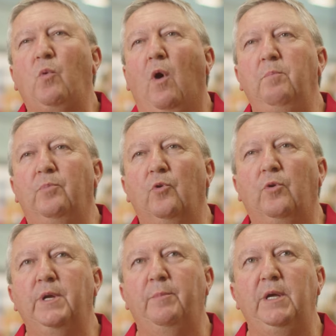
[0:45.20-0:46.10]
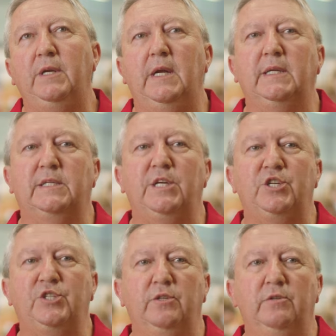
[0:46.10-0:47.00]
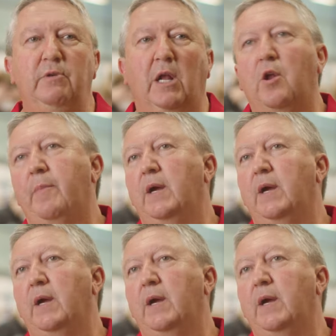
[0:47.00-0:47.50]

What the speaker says: be quite broad. I mean, it teaches you a lot